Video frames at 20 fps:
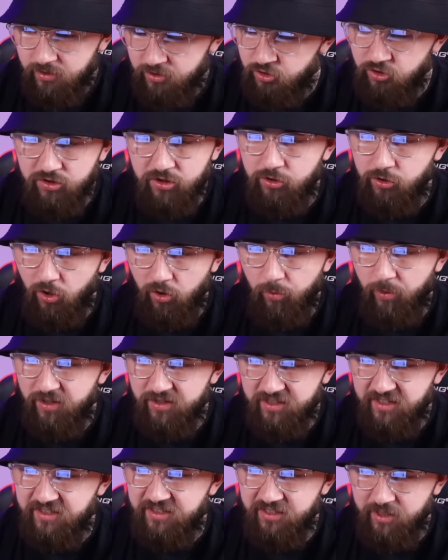that's just another way to
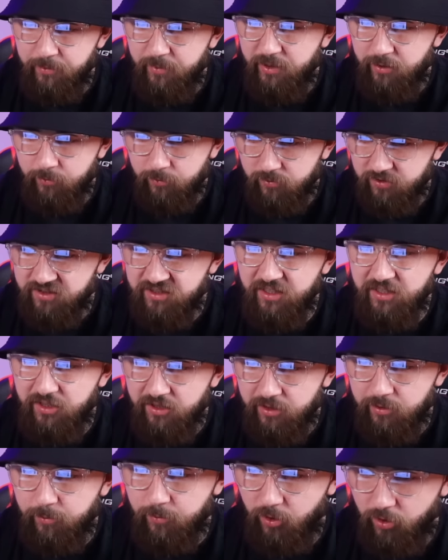say synonym.
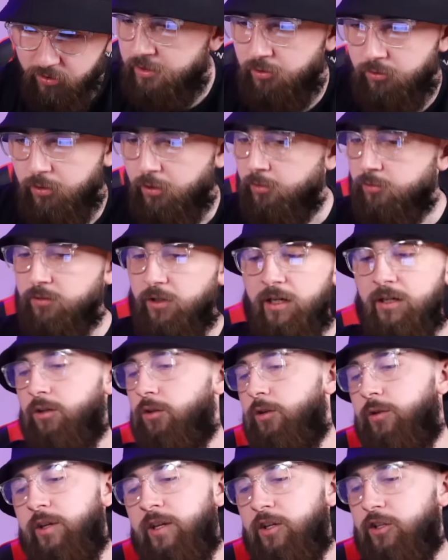Synonym, right? I don't know. I
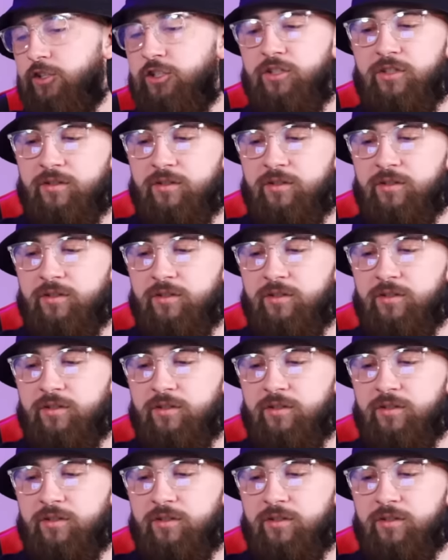don't know. English